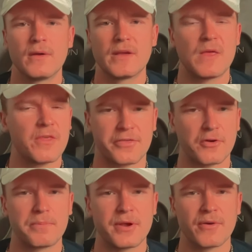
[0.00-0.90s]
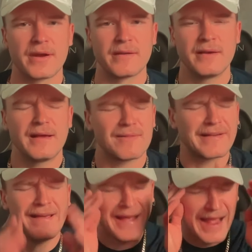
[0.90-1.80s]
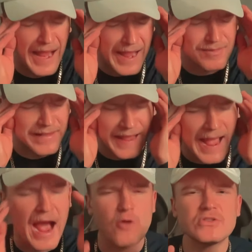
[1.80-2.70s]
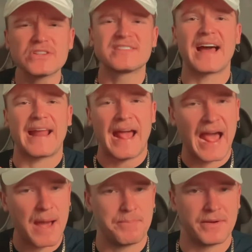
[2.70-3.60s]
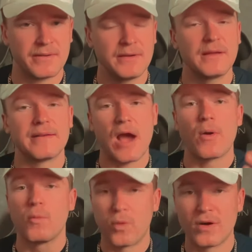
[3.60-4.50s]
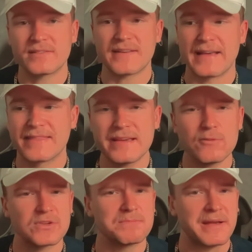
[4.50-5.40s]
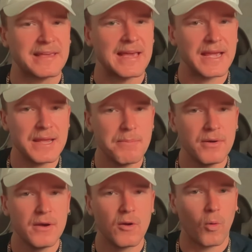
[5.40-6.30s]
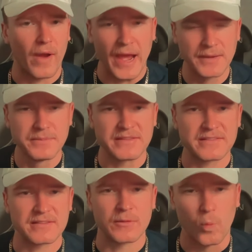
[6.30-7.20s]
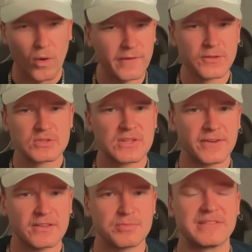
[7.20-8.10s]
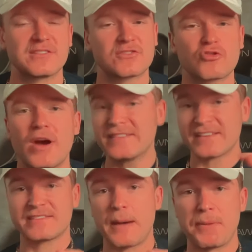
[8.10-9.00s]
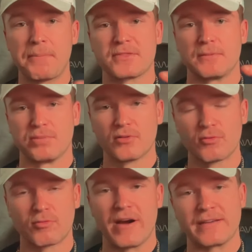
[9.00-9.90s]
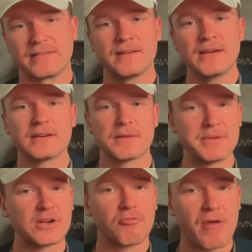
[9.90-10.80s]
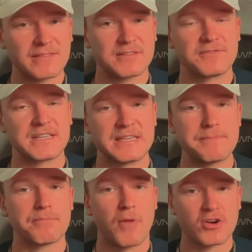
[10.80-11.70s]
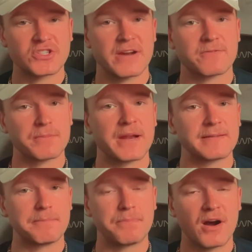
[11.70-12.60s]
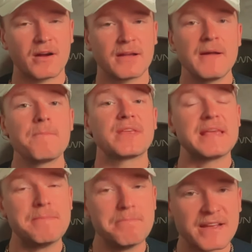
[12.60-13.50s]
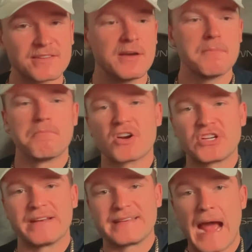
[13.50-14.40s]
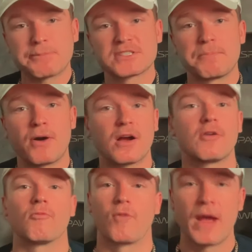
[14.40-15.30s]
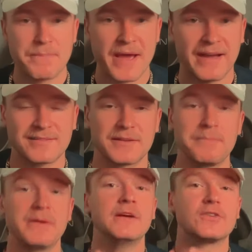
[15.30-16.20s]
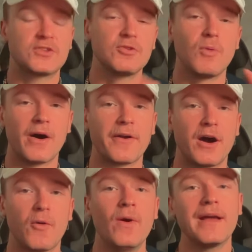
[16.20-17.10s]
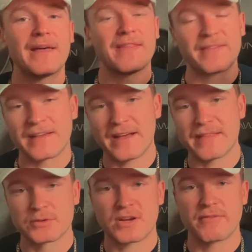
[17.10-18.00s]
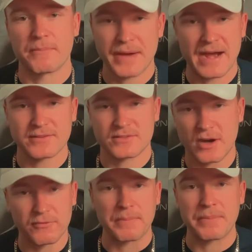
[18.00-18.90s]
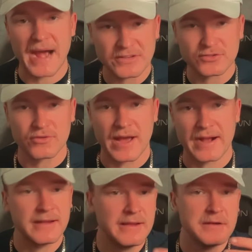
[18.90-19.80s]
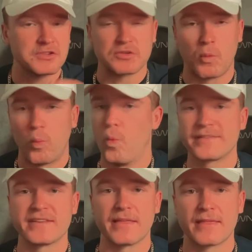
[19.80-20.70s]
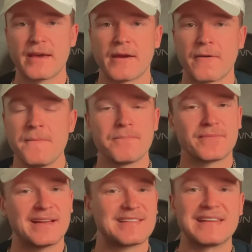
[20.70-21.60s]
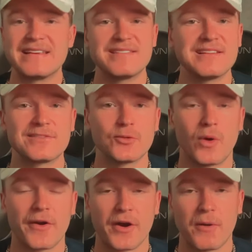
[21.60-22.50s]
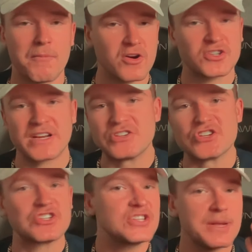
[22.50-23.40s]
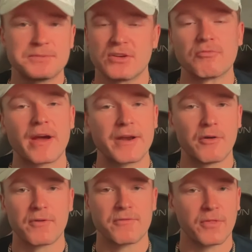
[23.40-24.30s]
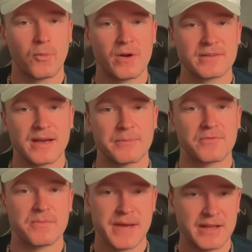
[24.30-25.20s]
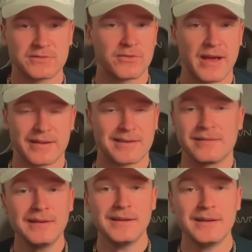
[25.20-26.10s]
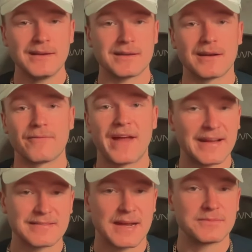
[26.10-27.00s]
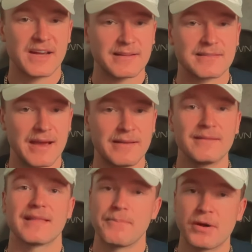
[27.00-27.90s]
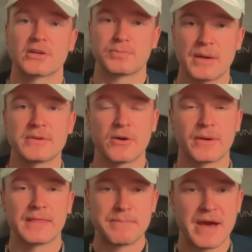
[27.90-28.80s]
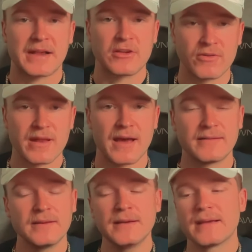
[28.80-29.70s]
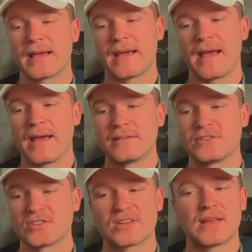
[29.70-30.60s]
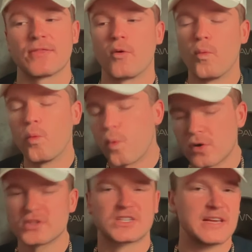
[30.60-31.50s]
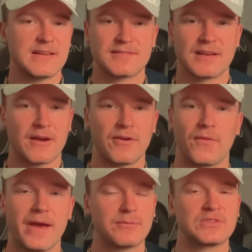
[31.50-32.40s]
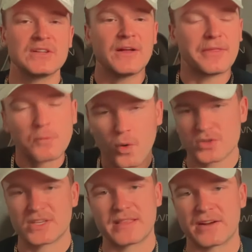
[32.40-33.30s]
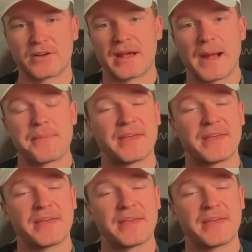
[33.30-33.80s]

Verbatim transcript: in the third period. Like, like how does that happen? Now, it was, I think it was McCabe or Edmondson. One of those defensemen tried to step up at the blue line to be aggressive to keep Marchand from getting the puck. He missed. Marchand taps the puck right past him, two on oh, and then the guy that was covering, past, covering Pastrnak just wasn't there. That's an easy two on oh. Marchand just chips it right over for the one-timer for Pastrnak, and you know, nine times out of ten, that puck's probably going in the back of your net. And just in the worst case scenario, that was the worst thing that could have happened. They